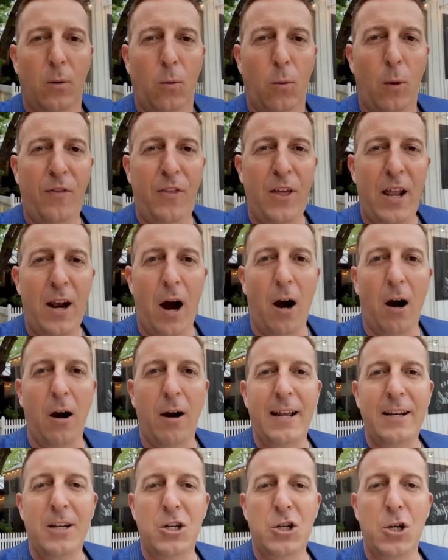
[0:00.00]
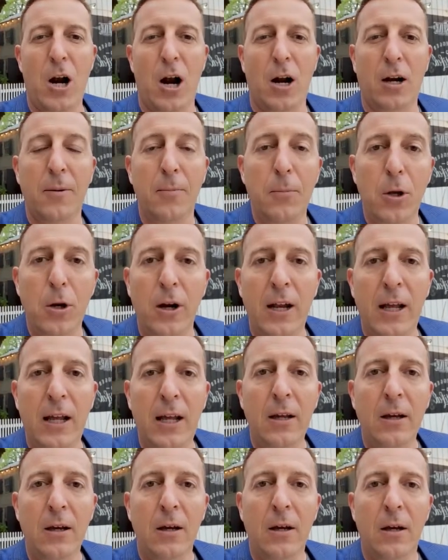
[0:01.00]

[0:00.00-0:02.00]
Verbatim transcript: within our industry and our community